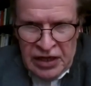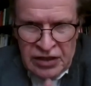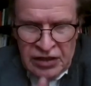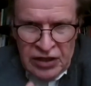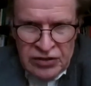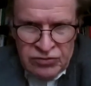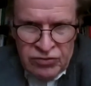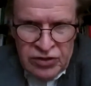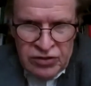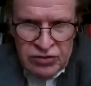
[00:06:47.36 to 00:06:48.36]
It's
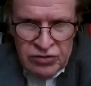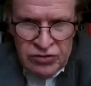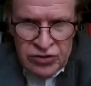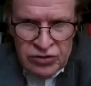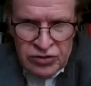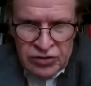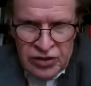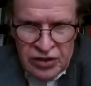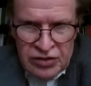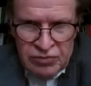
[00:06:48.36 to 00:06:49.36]
really crucial to the
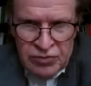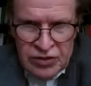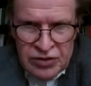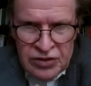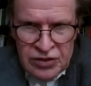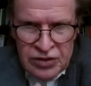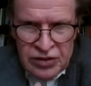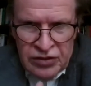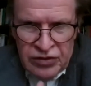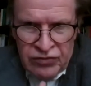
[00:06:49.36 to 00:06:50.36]
argument
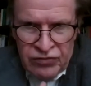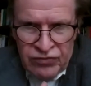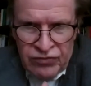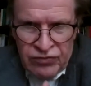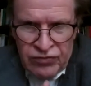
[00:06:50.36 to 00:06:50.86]
of